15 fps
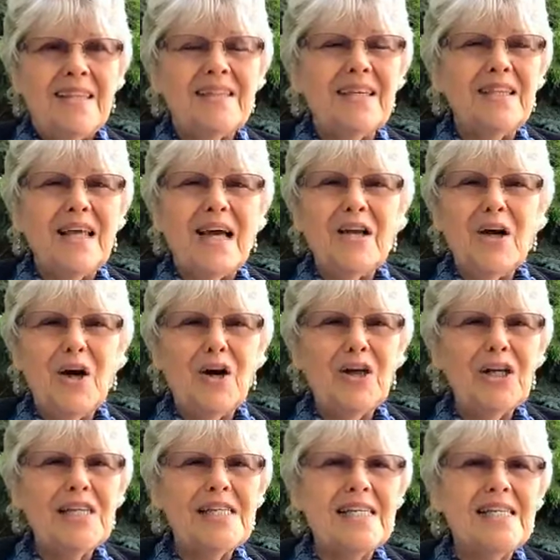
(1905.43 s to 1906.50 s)
The
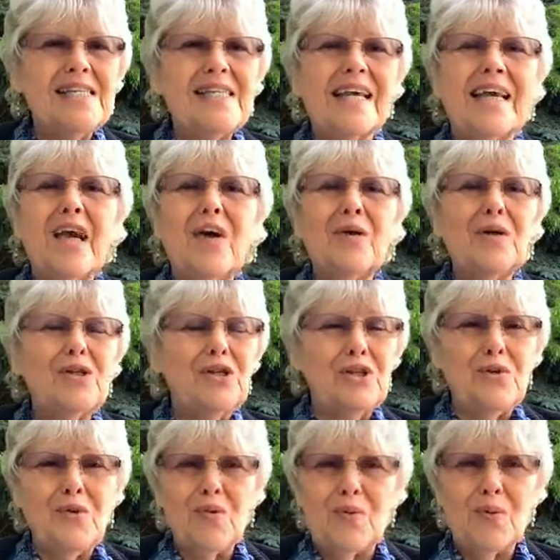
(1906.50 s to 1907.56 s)
lightheartedness that carries
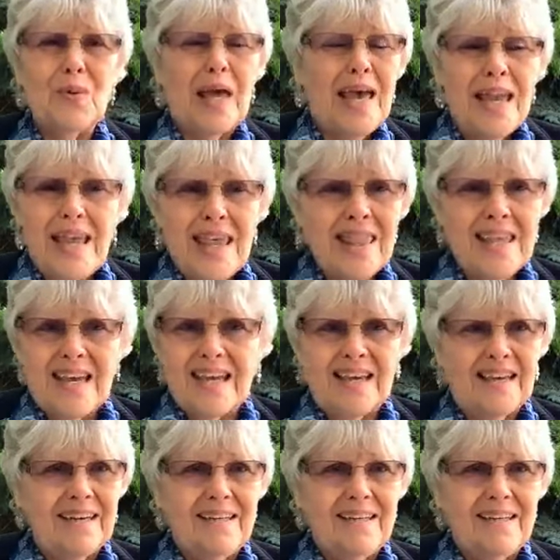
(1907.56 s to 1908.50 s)
you through anything.